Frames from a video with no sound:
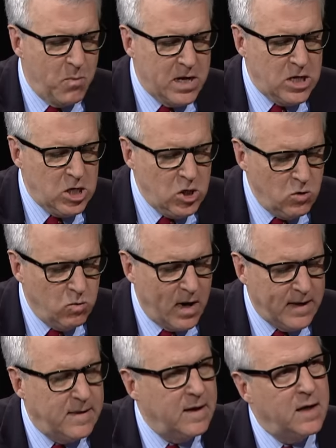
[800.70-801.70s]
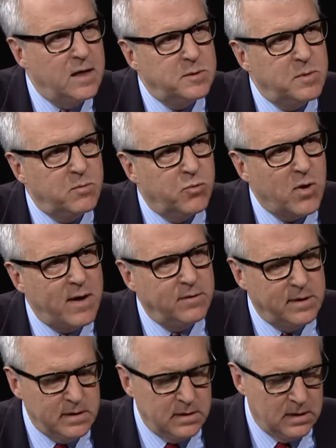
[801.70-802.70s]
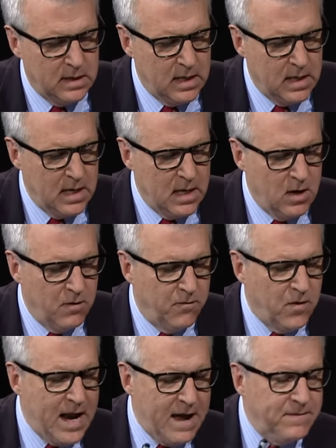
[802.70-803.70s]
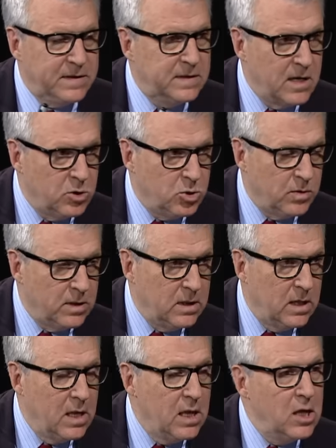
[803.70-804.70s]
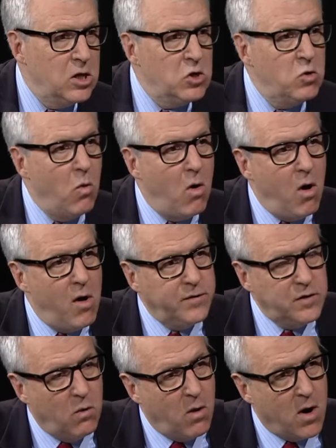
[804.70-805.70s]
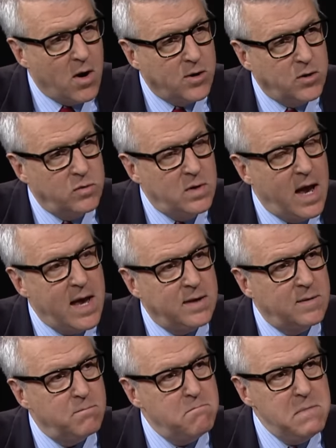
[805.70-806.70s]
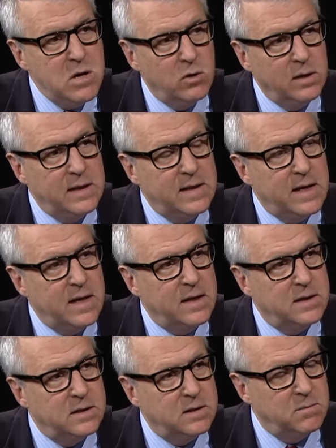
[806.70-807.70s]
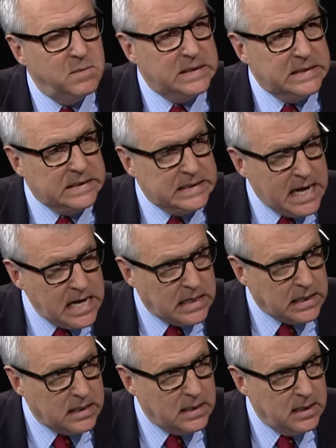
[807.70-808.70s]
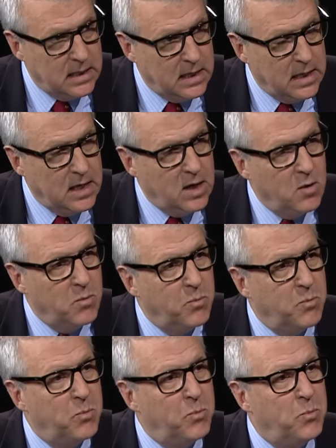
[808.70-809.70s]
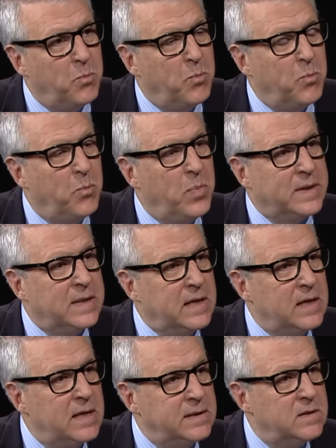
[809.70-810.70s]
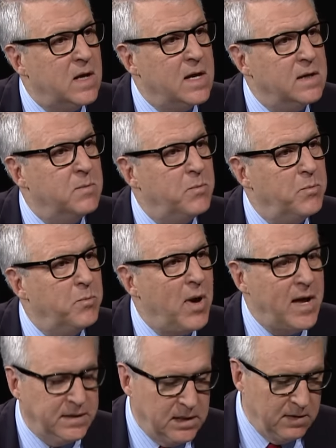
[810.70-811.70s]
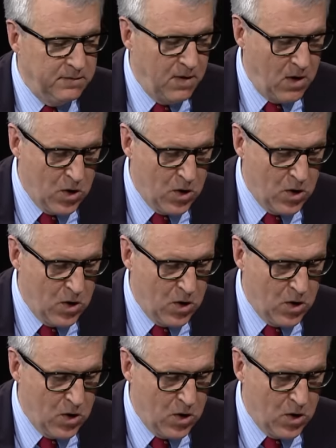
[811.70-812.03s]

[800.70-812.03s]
but you write that it has been prevalent for half a century. You also argue not merely that it is mistaken, mm. but that it has done positive